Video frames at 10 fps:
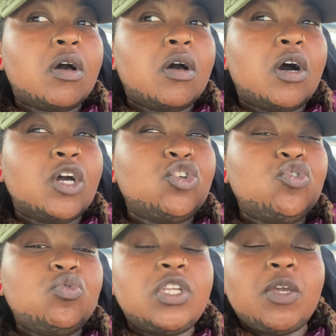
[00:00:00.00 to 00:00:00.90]

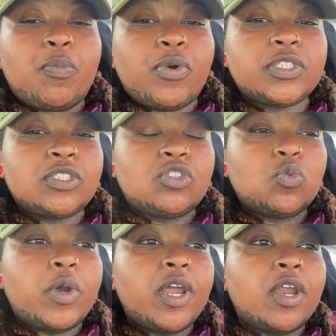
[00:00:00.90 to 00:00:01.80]
unique presence
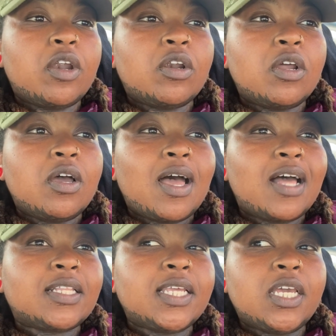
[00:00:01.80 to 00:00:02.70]
where
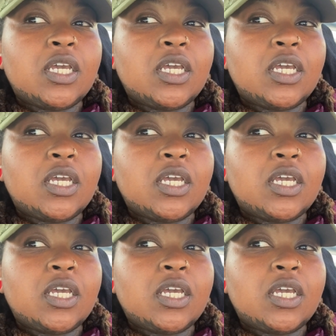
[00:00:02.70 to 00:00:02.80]
I think